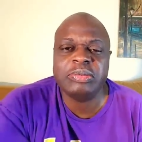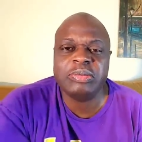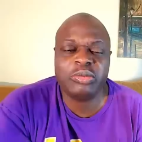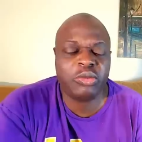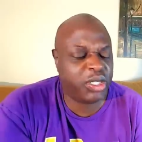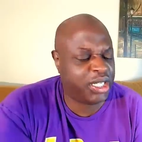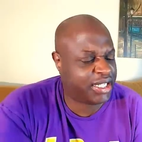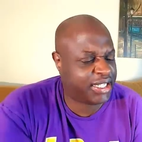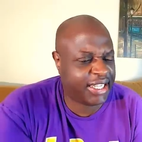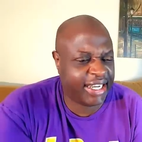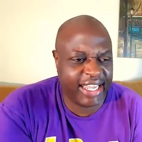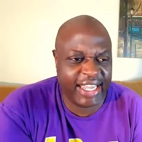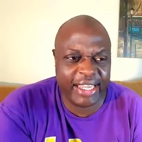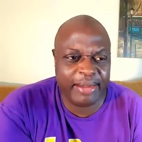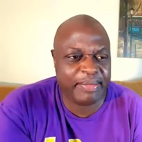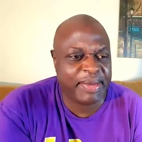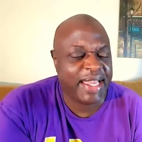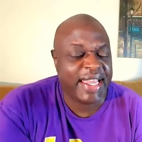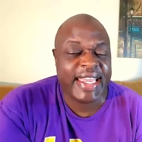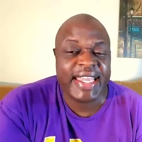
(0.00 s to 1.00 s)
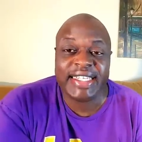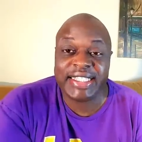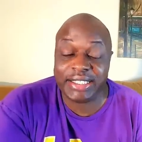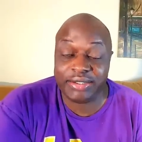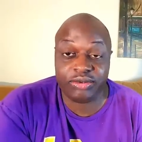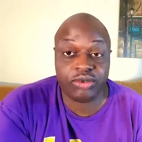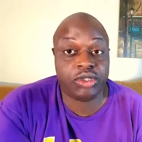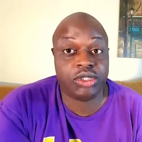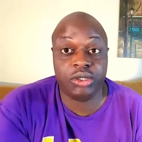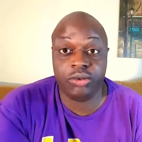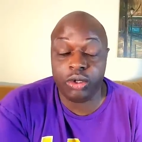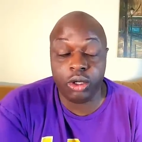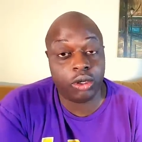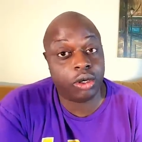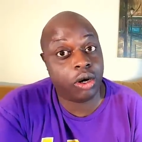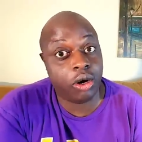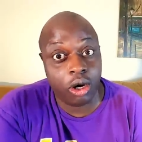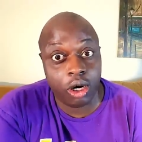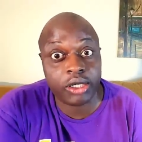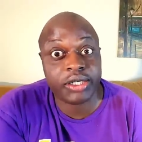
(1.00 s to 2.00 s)
We claim she go
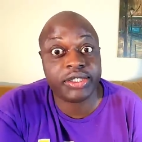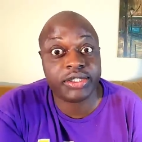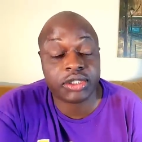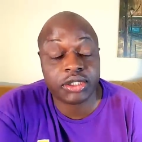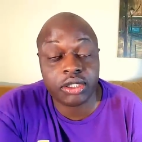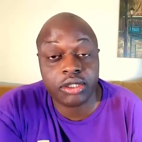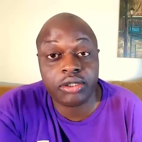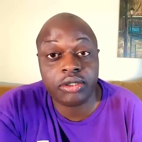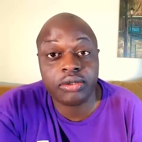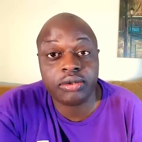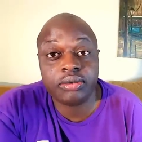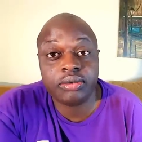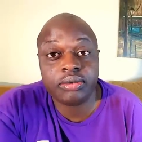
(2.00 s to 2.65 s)
to Arkansas,